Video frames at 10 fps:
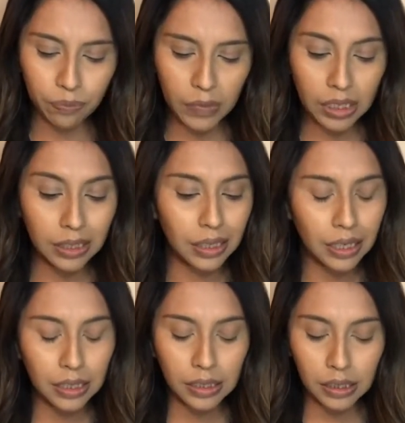
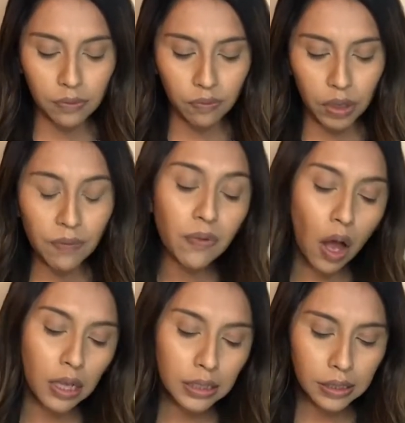It
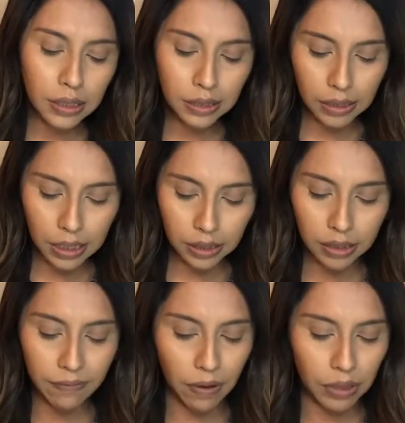flawlessly sets the
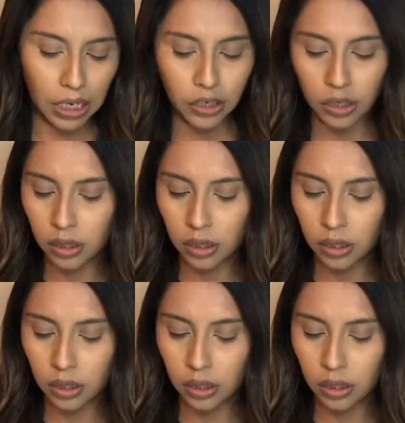foundation,